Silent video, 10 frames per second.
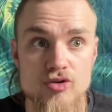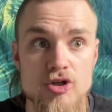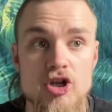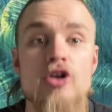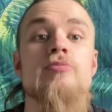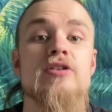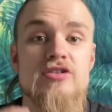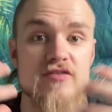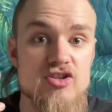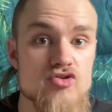are occurring because
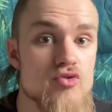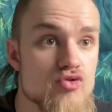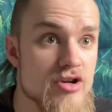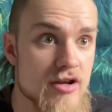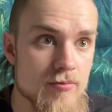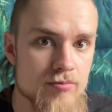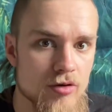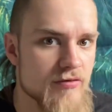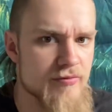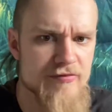of this nutrient
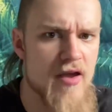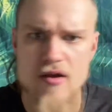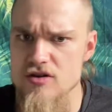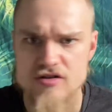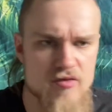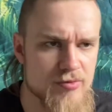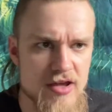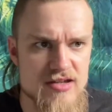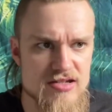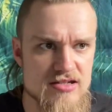input from various other
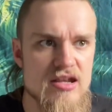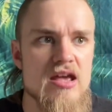places,